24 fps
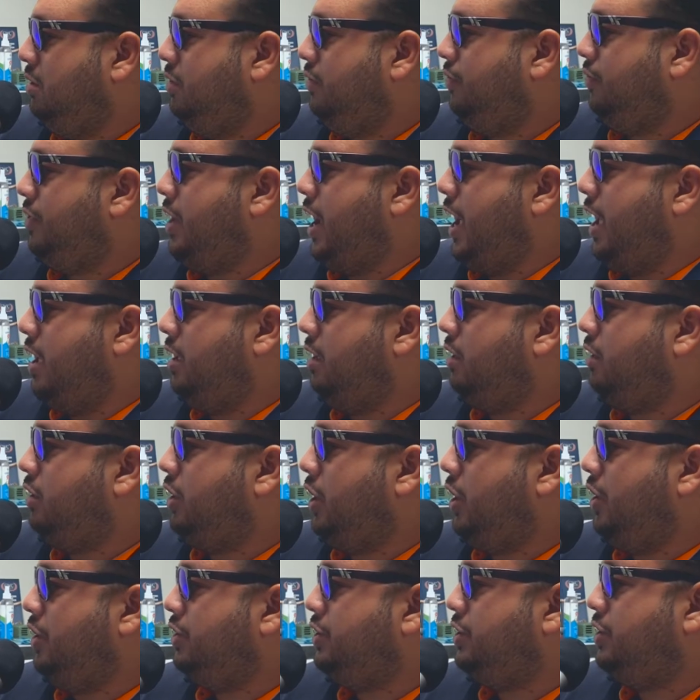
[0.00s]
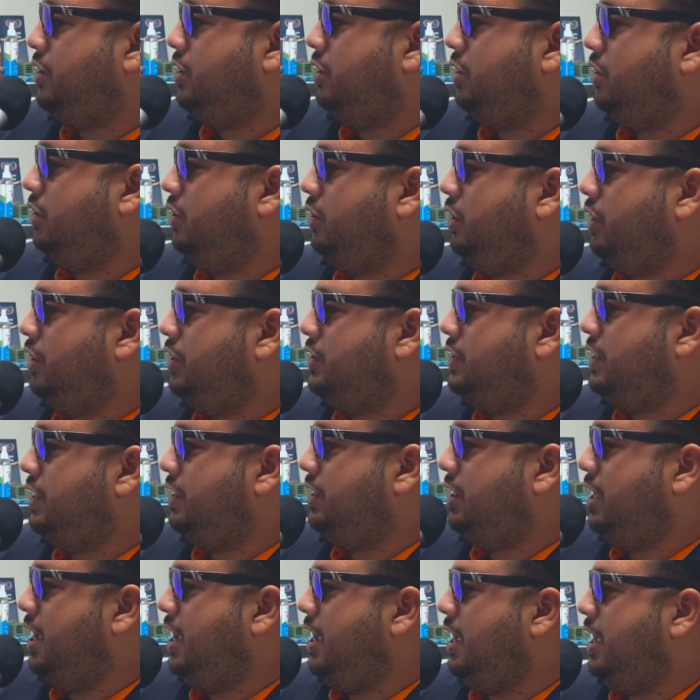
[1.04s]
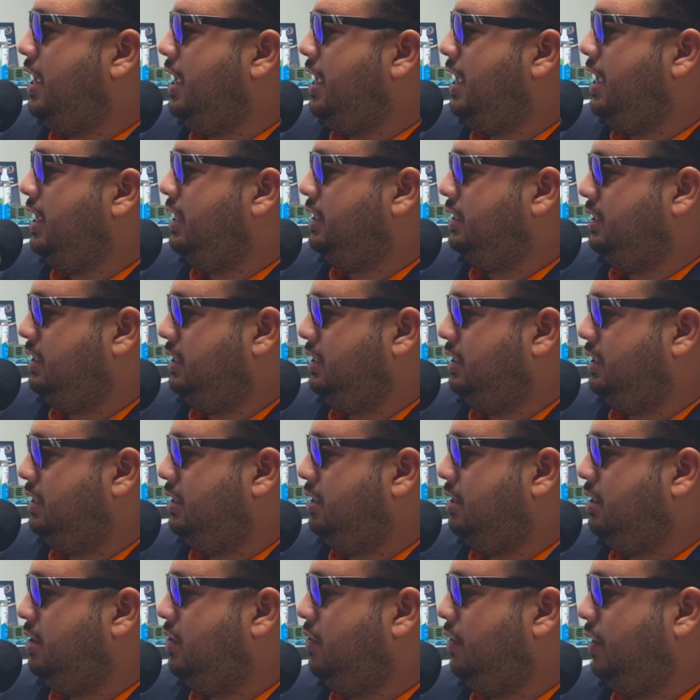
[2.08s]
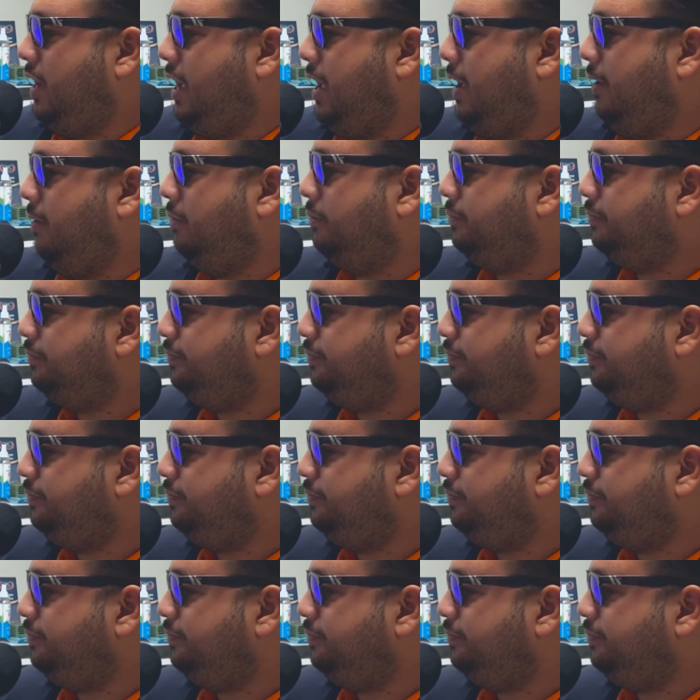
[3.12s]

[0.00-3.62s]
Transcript: Right. Because the thing is, okay,